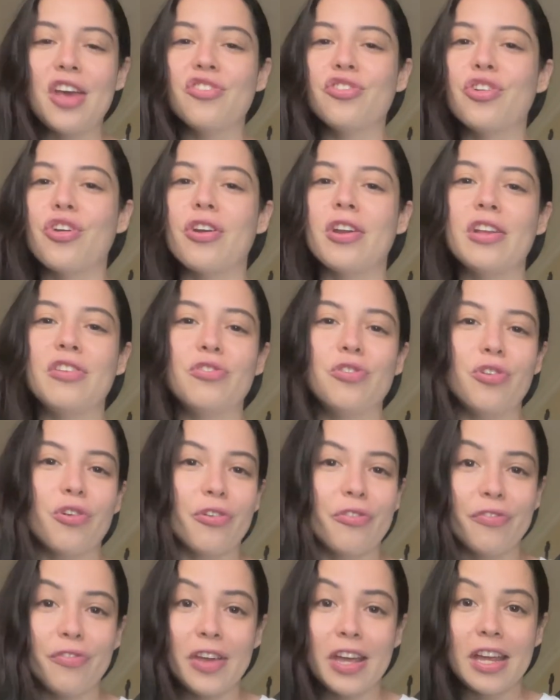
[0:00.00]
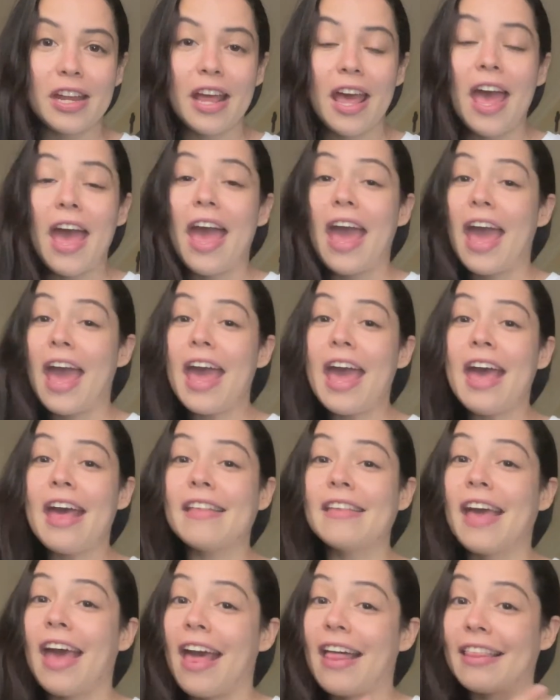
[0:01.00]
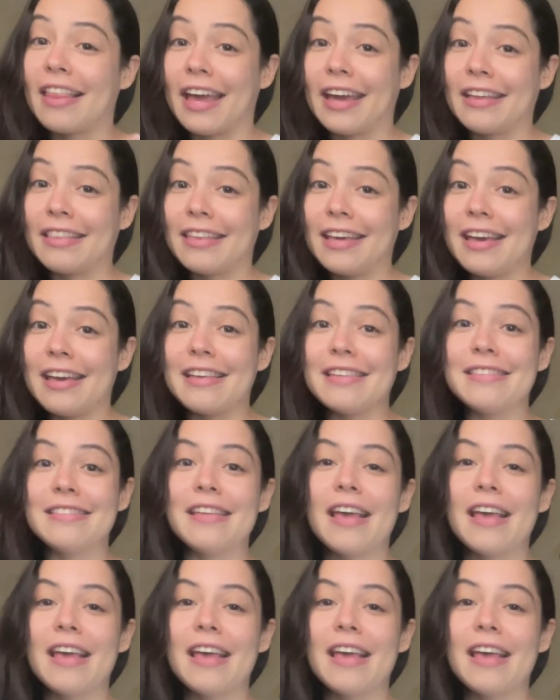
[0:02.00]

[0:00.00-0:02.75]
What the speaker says: share it into your feed, and like this,